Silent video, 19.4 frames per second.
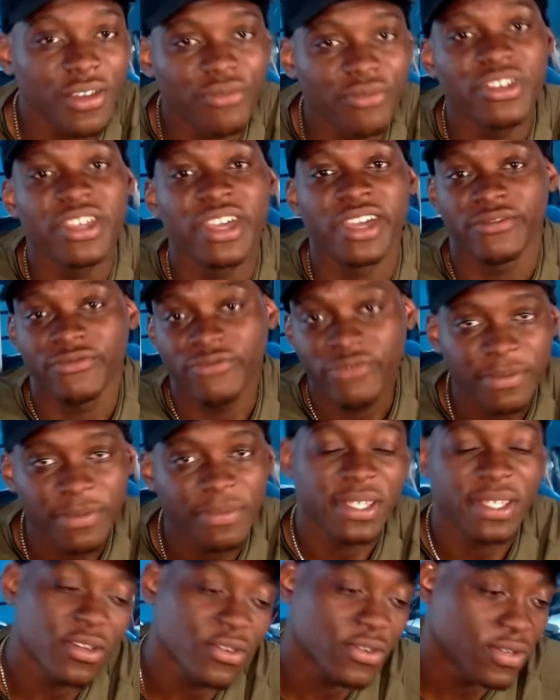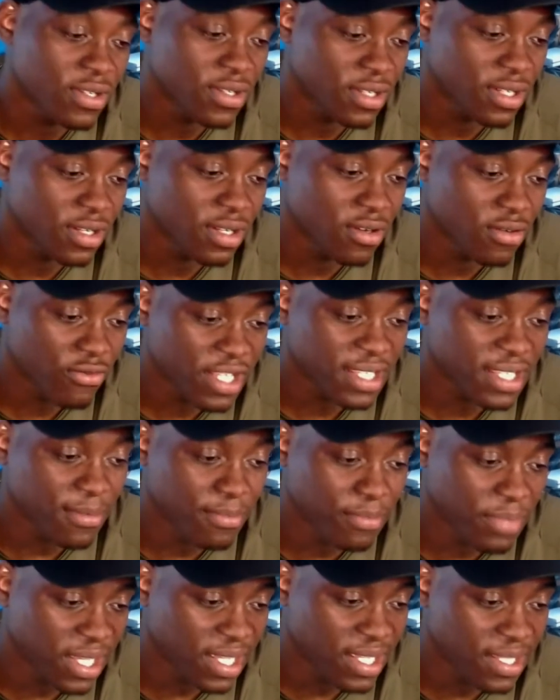yeah, rip to Oden, rest in
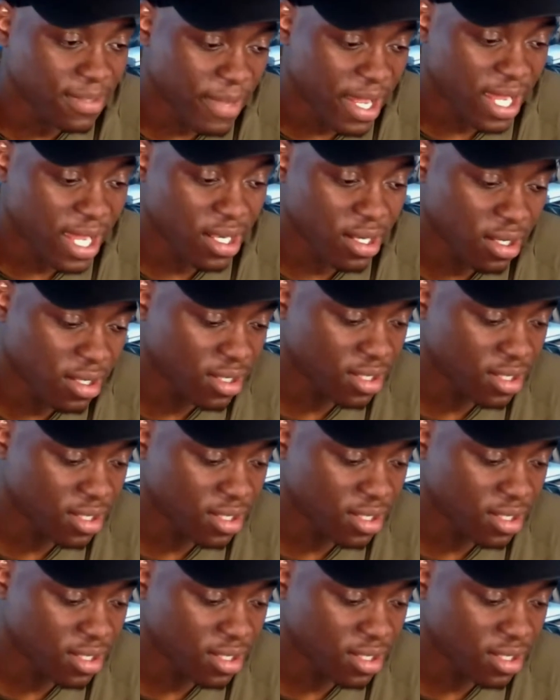peace, man.